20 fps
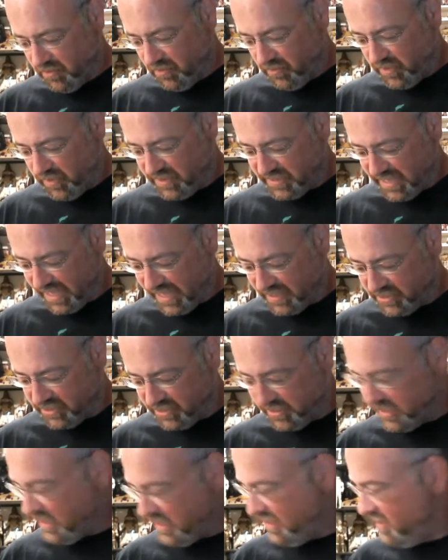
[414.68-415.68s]
was
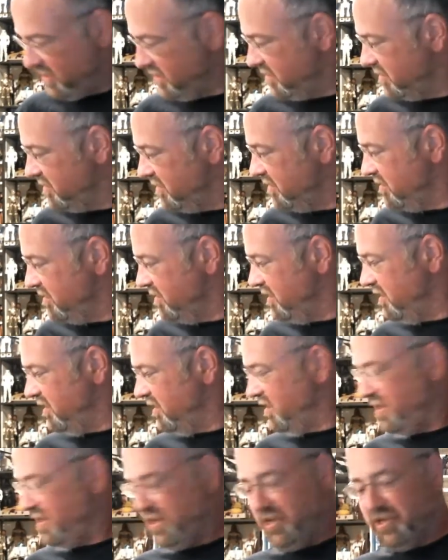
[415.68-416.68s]
actually
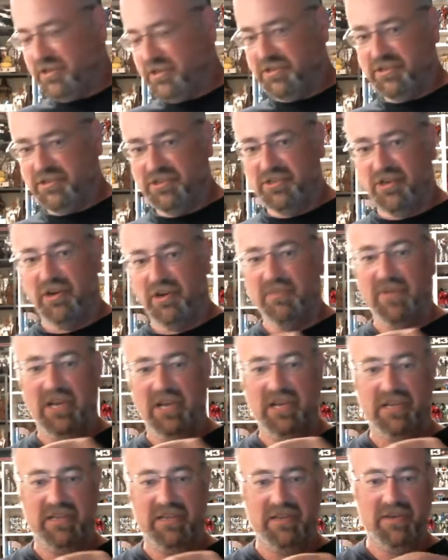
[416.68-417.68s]

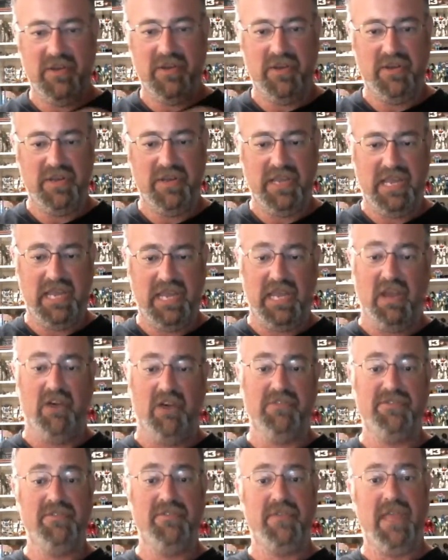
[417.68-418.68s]
Starbuck. He
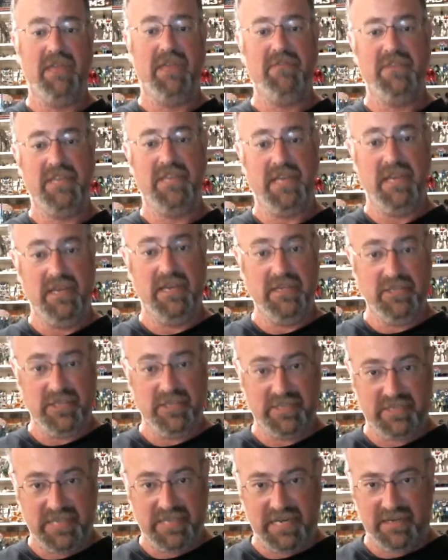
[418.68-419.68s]
also came with a gun,
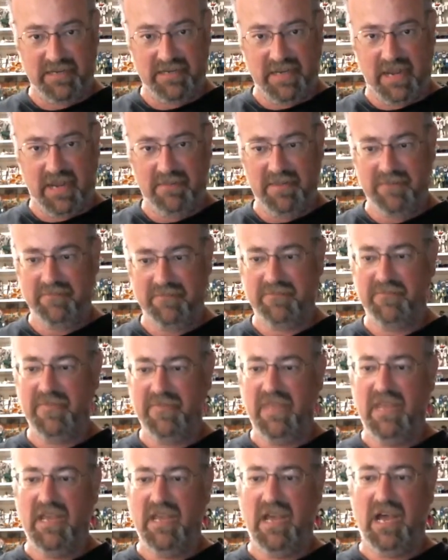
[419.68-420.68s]
just like Adama.
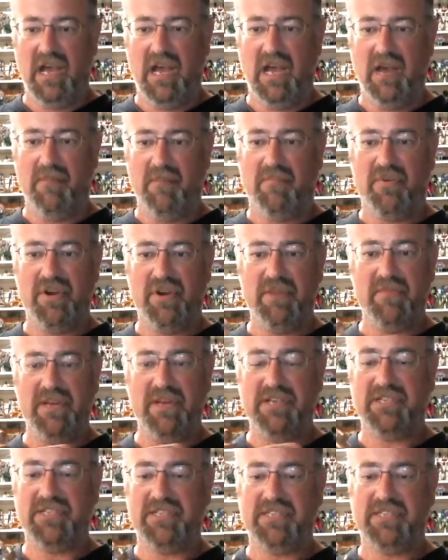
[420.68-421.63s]
Pretty much